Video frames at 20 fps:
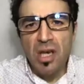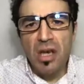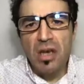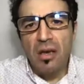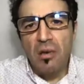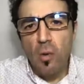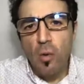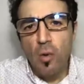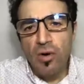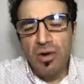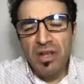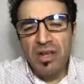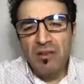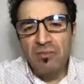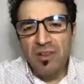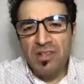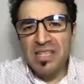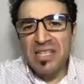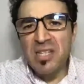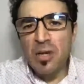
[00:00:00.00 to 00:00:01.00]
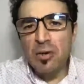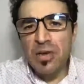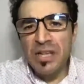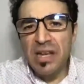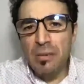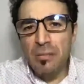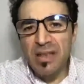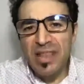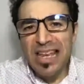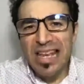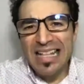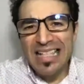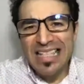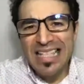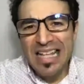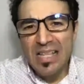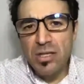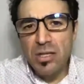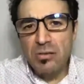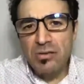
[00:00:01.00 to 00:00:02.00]
working at Francisco Kidney Medical
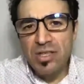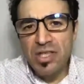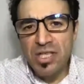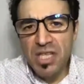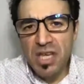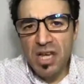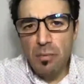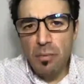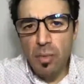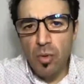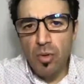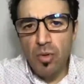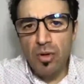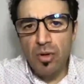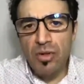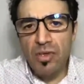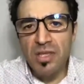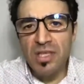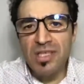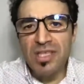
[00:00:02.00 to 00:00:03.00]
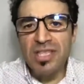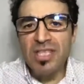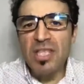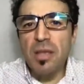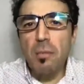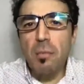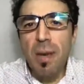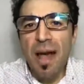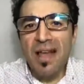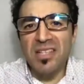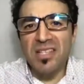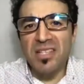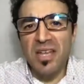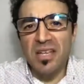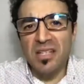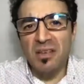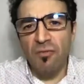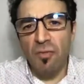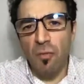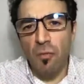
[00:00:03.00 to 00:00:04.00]
Center in Singapore. This is the bite-sized
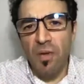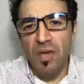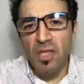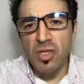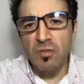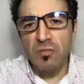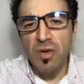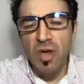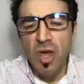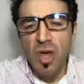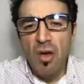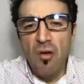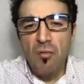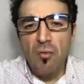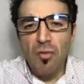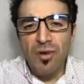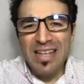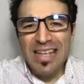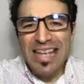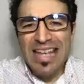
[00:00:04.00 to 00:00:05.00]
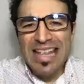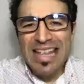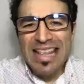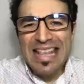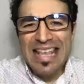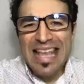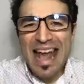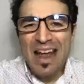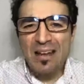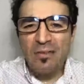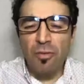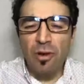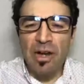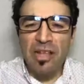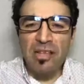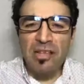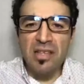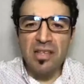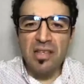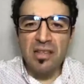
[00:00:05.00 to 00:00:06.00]
information for kidney and
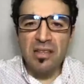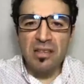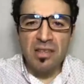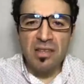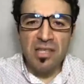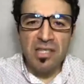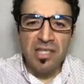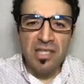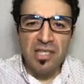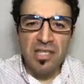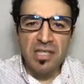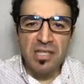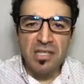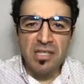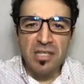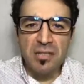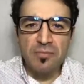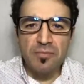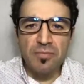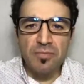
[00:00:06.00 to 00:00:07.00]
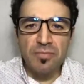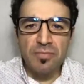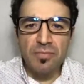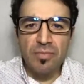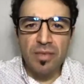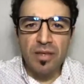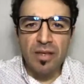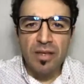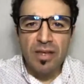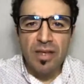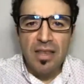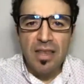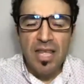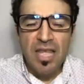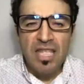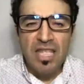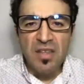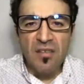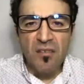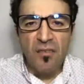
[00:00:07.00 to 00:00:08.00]
related diseases.
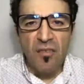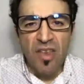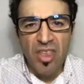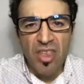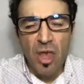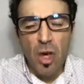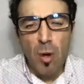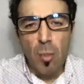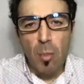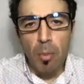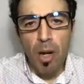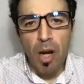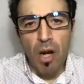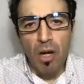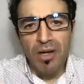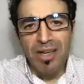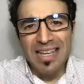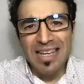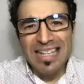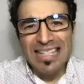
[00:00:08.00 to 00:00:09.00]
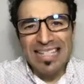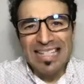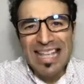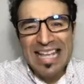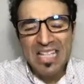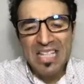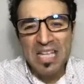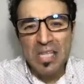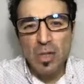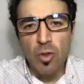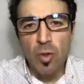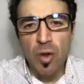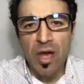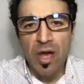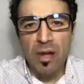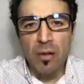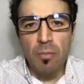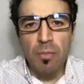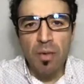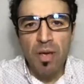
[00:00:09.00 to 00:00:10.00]
This video blog is destined to help
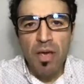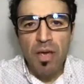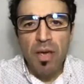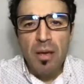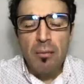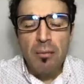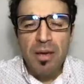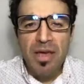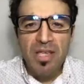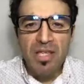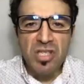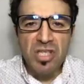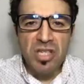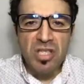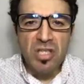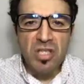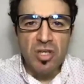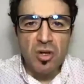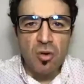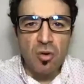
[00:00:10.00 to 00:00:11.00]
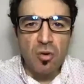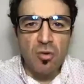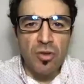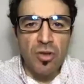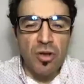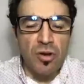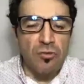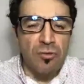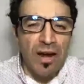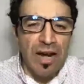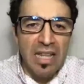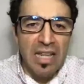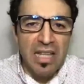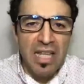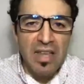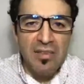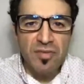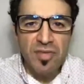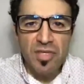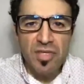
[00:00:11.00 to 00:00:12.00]
patients or their
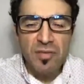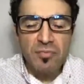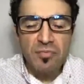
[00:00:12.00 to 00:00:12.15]
relatives